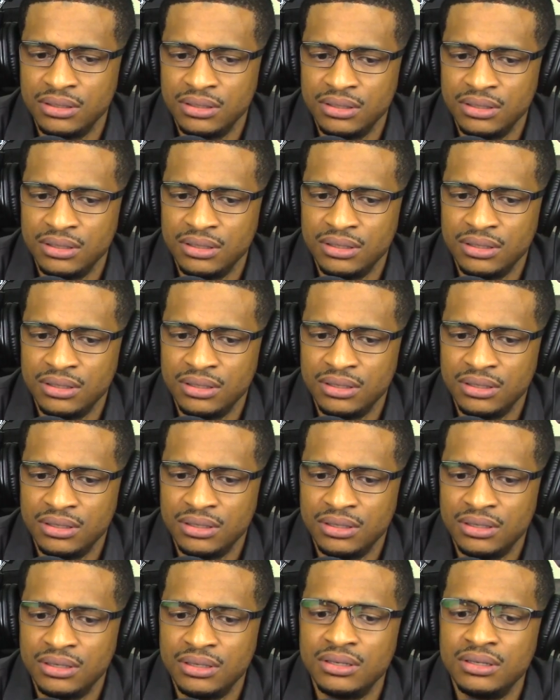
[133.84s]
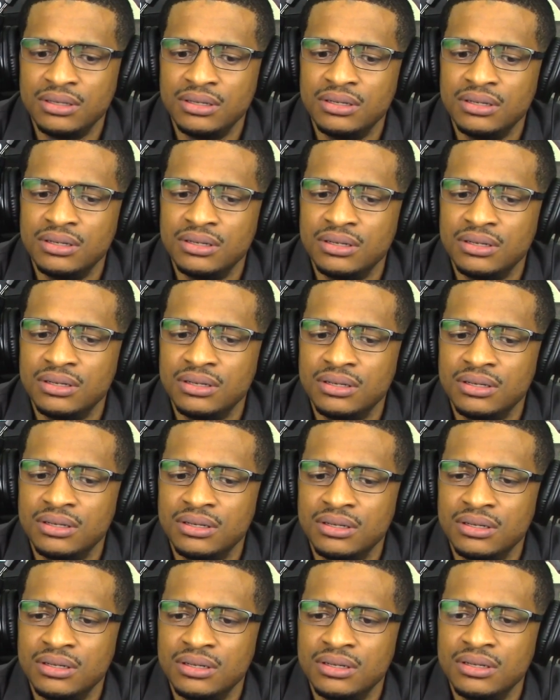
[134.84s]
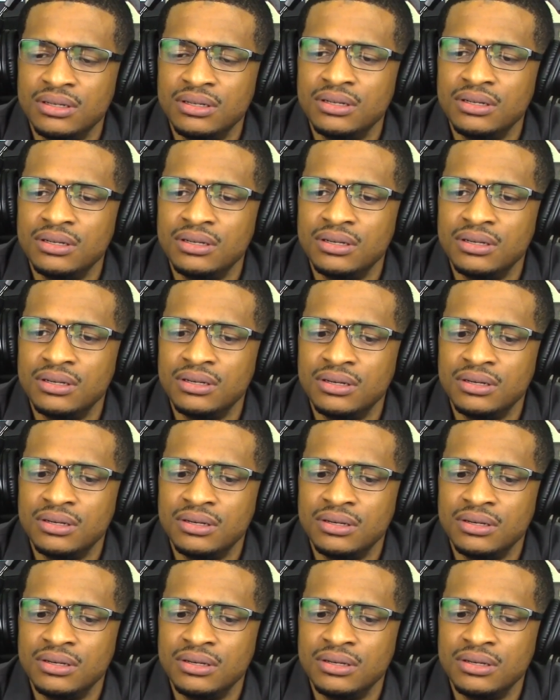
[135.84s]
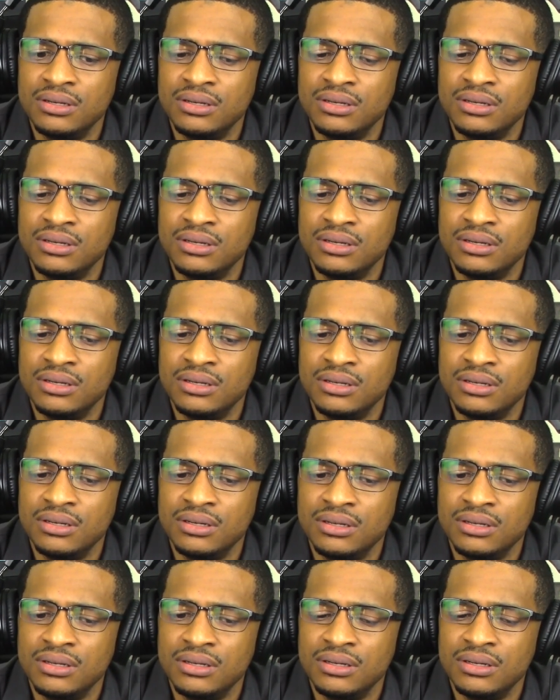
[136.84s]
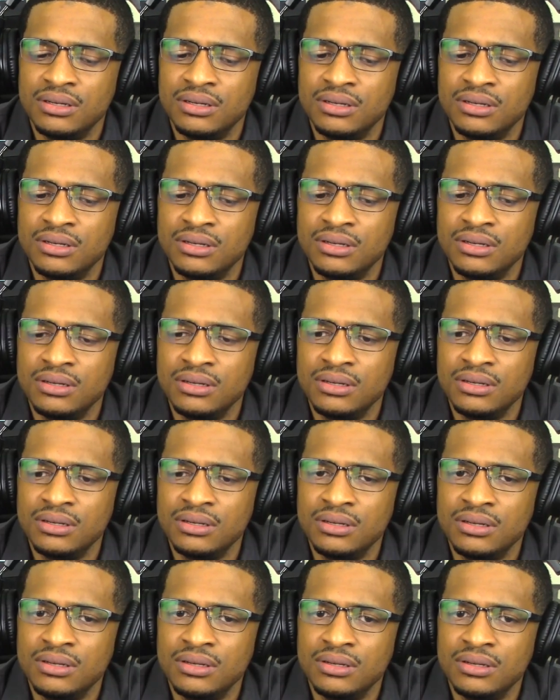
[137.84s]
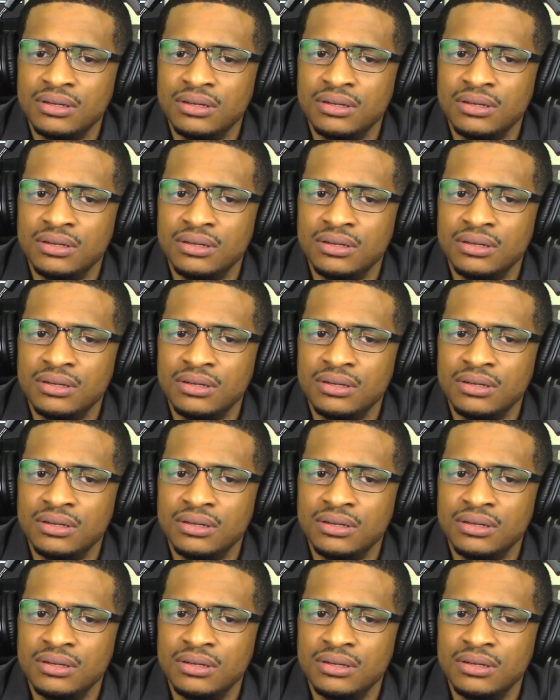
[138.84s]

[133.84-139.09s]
Nothing is said.